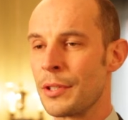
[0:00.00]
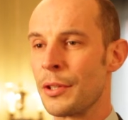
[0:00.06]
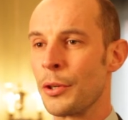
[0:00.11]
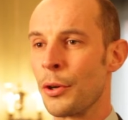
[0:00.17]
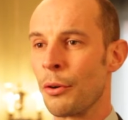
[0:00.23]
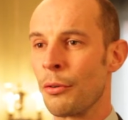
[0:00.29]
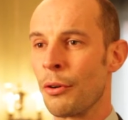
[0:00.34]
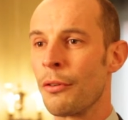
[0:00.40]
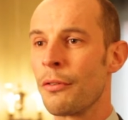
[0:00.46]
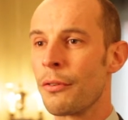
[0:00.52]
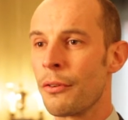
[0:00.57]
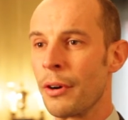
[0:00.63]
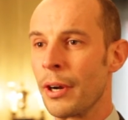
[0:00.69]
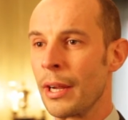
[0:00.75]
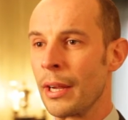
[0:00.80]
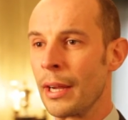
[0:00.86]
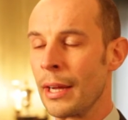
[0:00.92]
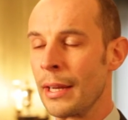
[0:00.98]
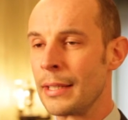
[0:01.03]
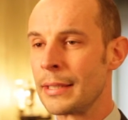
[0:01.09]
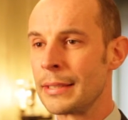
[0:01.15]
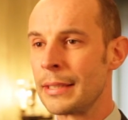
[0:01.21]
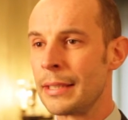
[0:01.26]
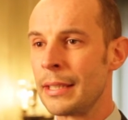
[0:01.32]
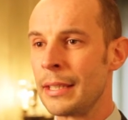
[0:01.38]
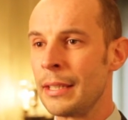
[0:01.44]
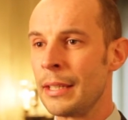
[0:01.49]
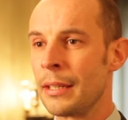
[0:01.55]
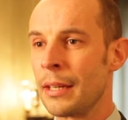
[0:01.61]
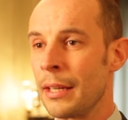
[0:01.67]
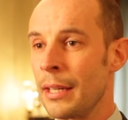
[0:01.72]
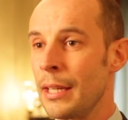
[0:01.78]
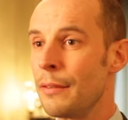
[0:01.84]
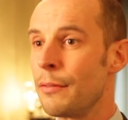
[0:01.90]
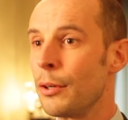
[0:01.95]
that you're offering, and is it
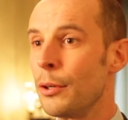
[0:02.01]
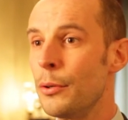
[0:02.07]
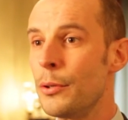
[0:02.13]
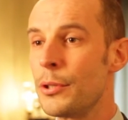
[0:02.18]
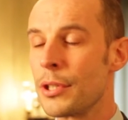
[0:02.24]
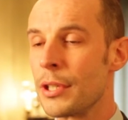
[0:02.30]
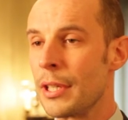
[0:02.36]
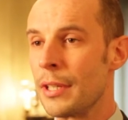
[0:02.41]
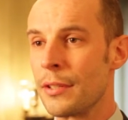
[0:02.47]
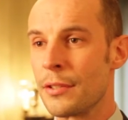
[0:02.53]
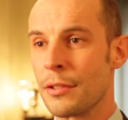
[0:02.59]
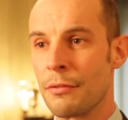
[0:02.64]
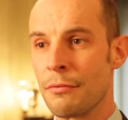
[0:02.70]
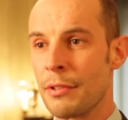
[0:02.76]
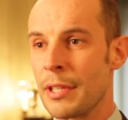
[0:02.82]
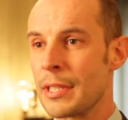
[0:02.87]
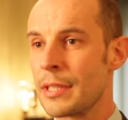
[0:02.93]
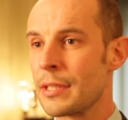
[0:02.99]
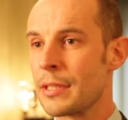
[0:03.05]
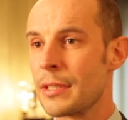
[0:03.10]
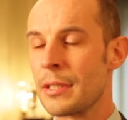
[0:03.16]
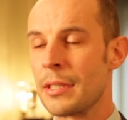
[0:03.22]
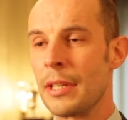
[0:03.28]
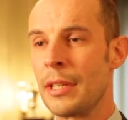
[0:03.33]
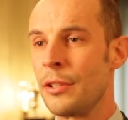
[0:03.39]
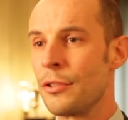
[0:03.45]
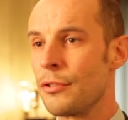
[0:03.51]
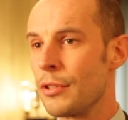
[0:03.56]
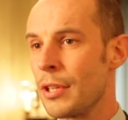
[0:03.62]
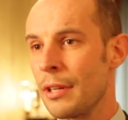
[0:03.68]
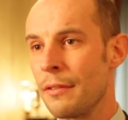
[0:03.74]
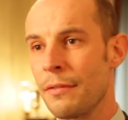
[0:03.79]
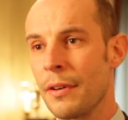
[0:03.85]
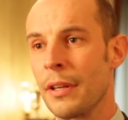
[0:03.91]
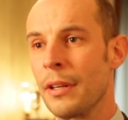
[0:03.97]
an evolution into risks,
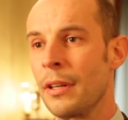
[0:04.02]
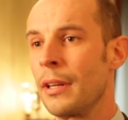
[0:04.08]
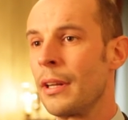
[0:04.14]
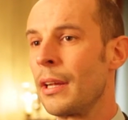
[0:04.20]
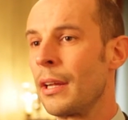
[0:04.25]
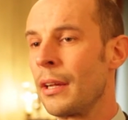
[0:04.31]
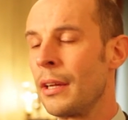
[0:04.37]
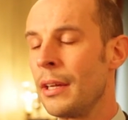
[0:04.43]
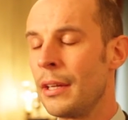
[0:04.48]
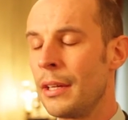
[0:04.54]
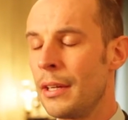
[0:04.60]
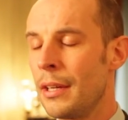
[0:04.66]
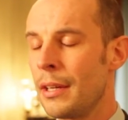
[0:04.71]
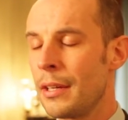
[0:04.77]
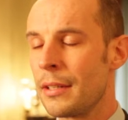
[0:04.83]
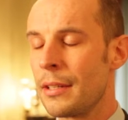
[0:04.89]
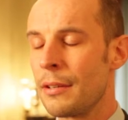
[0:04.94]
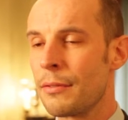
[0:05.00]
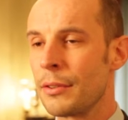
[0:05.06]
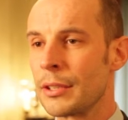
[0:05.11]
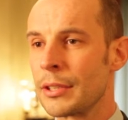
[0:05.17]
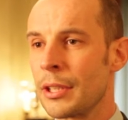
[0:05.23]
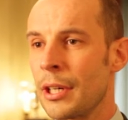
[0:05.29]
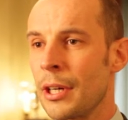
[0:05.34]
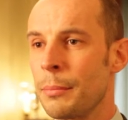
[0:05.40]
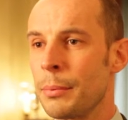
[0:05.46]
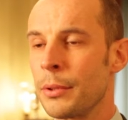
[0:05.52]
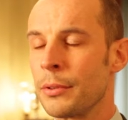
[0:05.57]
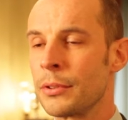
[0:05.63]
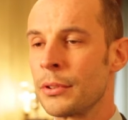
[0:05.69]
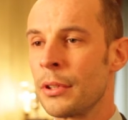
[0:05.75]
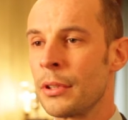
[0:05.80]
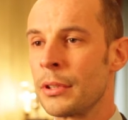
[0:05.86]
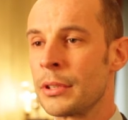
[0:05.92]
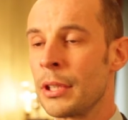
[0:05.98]
intraday funding, different
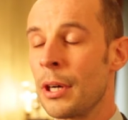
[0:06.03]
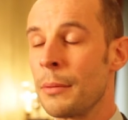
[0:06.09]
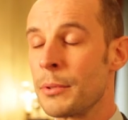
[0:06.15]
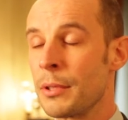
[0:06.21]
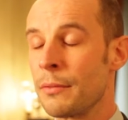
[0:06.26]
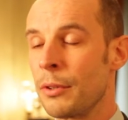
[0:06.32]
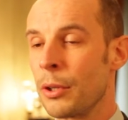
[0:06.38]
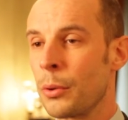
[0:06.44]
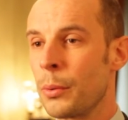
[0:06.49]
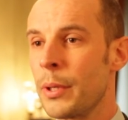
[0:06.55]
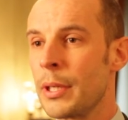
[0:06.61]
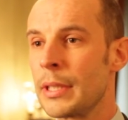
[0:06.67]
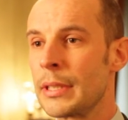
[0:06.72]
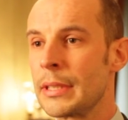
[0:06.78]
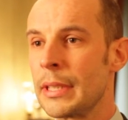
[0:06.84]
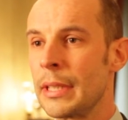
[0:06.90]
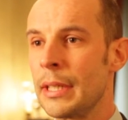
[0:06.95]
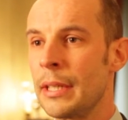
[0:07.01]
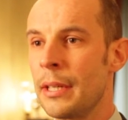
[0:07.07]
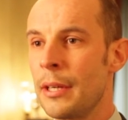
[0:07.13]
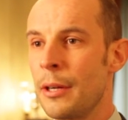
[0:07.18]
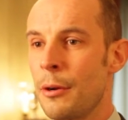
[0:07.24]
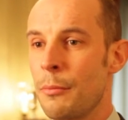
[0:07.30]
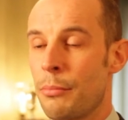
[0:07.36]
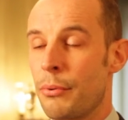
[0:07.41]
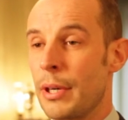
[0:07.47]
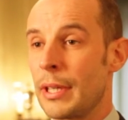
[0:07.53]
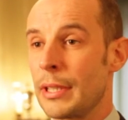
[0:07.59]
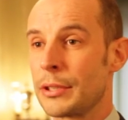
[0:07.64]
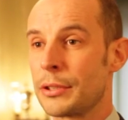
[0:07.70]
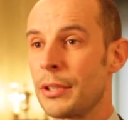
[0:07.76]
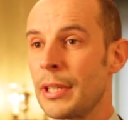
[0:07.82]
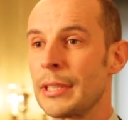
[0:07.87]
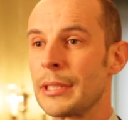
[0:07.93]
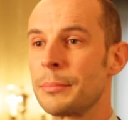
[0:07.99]
types of liquidity, brings
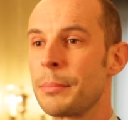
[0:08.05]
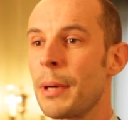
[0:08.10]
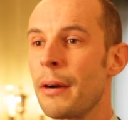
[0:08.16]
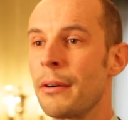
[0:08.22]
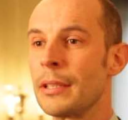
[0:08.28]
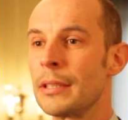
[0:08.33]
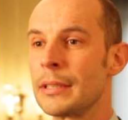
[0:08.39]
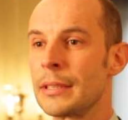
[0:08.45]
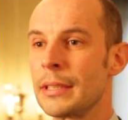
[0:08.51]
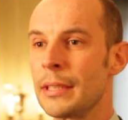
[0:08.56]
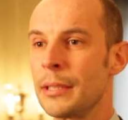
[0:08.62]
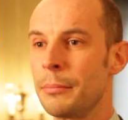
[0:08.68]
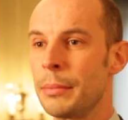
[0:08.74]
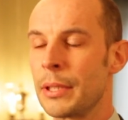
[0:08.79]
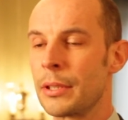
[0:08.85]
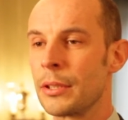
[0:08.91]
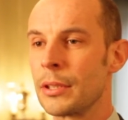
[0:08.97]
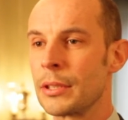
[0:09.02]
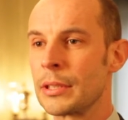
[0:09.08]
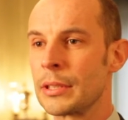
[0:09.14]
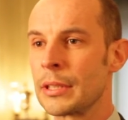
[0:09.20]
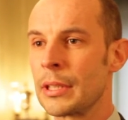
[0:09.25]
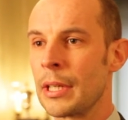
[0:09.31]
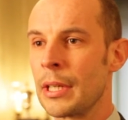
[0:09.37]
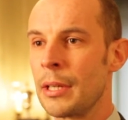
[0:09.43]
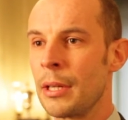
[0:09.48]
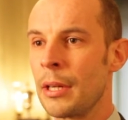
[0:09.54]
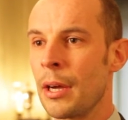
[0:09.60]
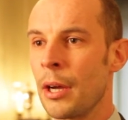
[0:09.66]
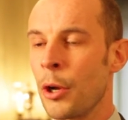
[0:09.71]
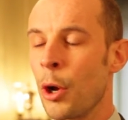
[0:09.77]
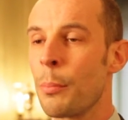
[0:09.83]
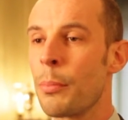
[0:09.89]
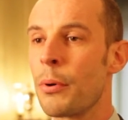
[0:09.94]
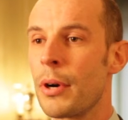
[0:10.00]
transparency, because as
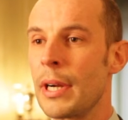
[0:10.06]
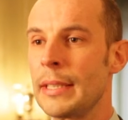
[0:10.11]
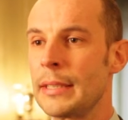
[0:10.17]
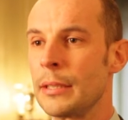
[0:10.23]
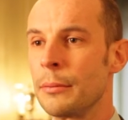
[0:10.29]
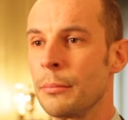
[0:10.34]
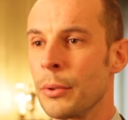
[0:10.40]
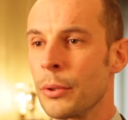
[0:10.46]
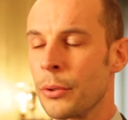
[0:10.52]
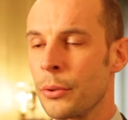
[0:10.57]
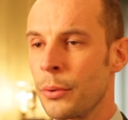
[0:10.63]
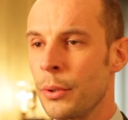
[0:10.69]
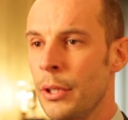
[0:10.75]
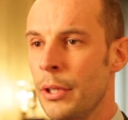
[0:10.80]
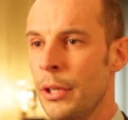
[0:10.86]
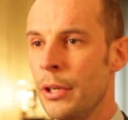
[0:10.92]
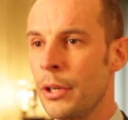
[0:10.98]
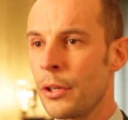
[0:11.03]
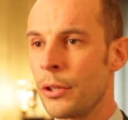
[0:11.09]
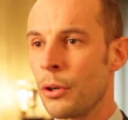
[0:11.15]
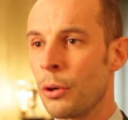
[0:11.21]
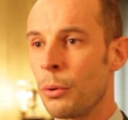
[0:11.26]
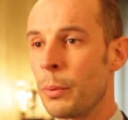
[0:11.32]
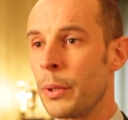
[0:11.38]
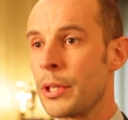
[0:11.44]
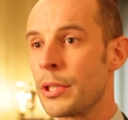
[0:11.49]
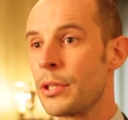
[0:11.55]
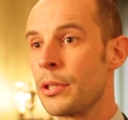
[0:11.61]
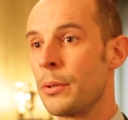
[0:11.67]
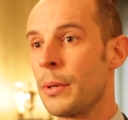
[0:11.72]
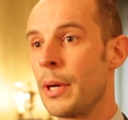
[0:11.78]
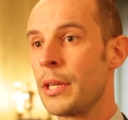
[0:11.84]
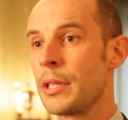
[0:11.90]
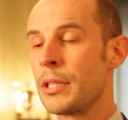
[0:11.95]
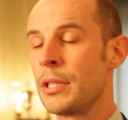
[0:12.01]
an operating model, you'll wish
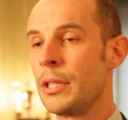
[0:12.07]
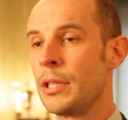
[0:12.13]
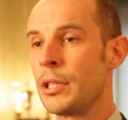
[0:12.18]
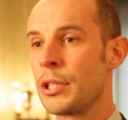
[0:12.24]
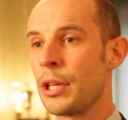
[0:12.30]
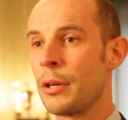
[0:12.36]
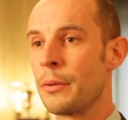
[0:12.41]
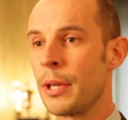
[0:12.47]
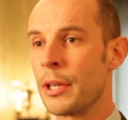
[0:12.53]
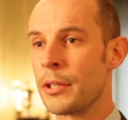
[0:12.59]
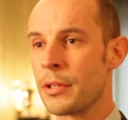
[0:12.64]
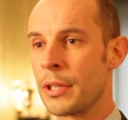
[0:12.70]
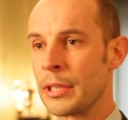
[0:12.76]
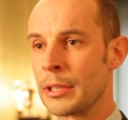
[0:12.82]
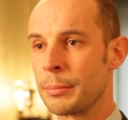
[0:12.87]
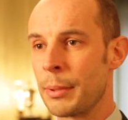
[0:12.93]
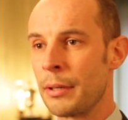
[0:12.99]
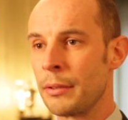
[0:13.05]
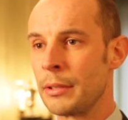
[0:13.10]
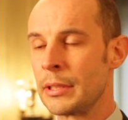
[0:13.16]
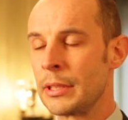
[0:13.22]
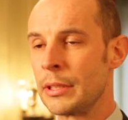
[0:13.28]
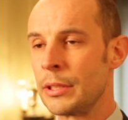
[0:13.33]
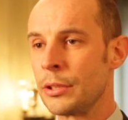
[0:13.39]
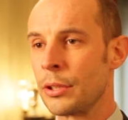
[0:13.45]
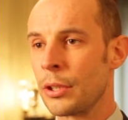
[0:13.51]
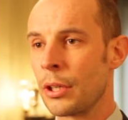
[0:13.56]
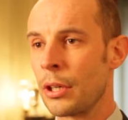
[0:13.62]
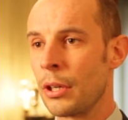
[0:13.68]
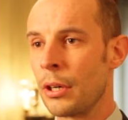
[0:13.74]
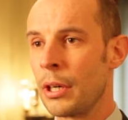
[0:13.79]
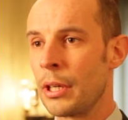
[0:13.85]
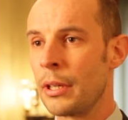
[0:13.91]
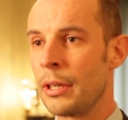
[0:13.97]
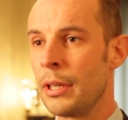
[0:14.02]
to actually show that transparency to your
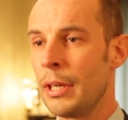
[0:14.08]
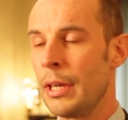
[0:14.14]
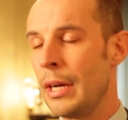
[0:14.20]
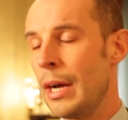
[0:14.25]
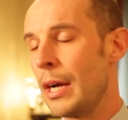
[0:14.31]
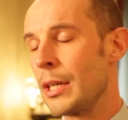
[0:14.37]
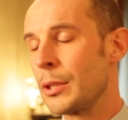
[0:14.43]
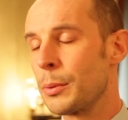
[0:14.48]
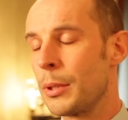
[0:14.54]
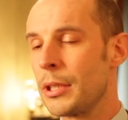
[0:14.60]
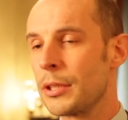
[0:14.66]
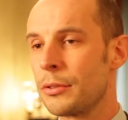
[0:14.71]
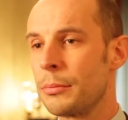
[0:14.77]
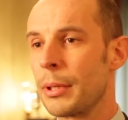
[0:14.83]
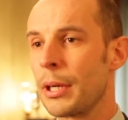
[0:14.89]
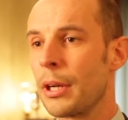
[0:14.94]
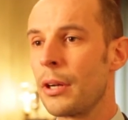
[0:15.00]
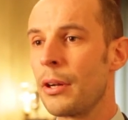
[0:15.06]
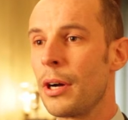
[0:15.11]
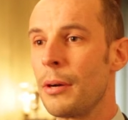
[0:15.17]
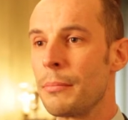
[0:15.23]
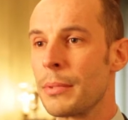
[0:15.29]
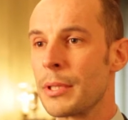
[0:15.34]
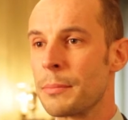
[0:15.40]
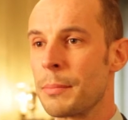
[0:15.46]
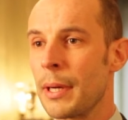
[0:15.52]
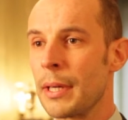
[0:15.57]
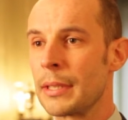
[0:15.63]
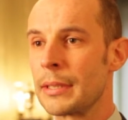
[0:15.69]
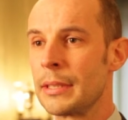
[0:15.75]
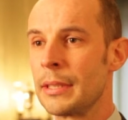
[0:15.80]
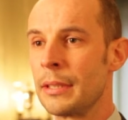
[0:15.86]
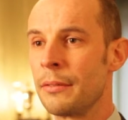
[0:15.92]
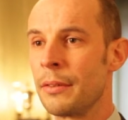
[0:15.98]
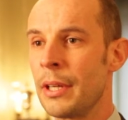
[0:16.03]
client, as well as from a client
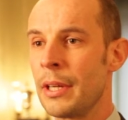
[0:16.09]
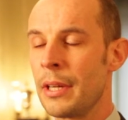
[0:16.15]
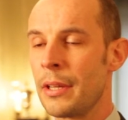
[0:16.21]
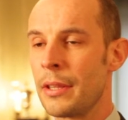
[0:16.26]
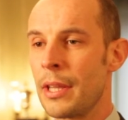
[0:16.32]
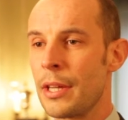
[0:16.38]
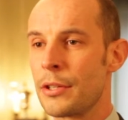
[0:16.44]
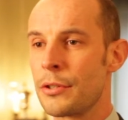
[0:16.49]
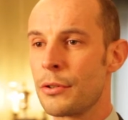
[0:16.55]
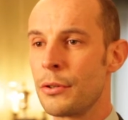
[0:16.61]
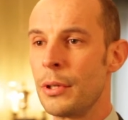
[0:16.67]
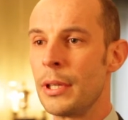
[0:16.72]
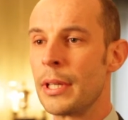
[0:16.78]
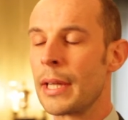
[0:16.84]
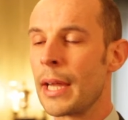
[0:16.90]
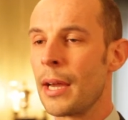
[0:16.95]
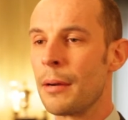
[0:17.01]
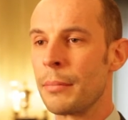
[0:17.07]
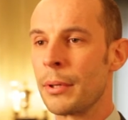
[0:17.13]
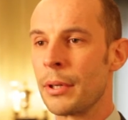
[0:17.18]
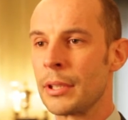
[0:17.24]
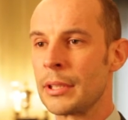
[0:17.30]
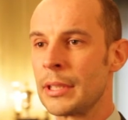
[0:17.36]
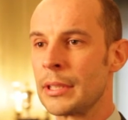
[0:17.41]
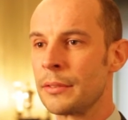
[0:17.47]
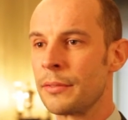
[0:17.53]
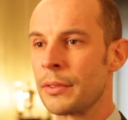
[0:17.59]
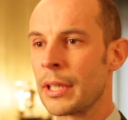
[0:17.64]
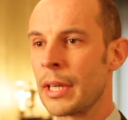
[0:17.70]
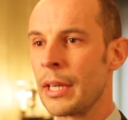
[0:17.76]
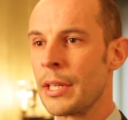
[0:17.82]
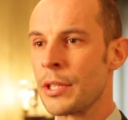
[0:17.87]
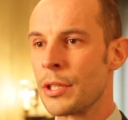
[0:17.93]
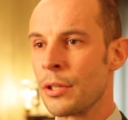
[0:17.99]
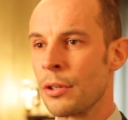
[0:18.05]
perspective, there truly can be
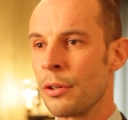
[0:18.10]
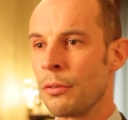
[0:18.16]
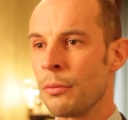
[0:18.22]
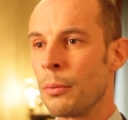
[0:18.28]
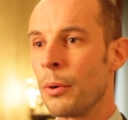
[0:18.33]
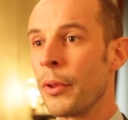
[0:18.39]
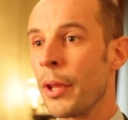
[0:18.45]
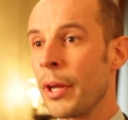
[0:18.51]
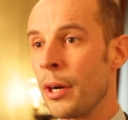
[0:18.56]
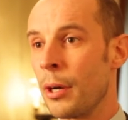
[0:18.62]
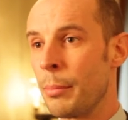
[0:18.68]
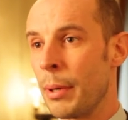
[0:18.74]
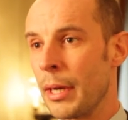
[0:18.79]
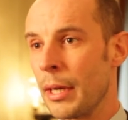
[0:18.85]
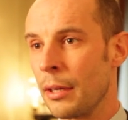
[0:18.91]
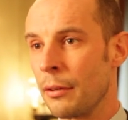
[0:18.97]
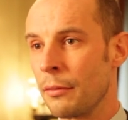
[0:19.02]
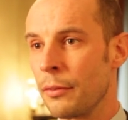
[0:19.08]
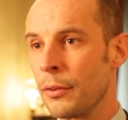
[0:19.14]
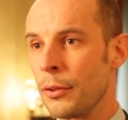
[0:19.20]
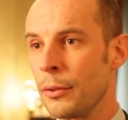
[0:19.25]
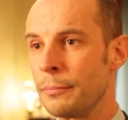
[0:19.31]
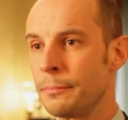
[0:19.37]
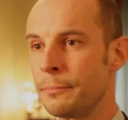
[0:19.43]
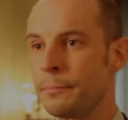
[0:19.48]
identification of what they are paying for.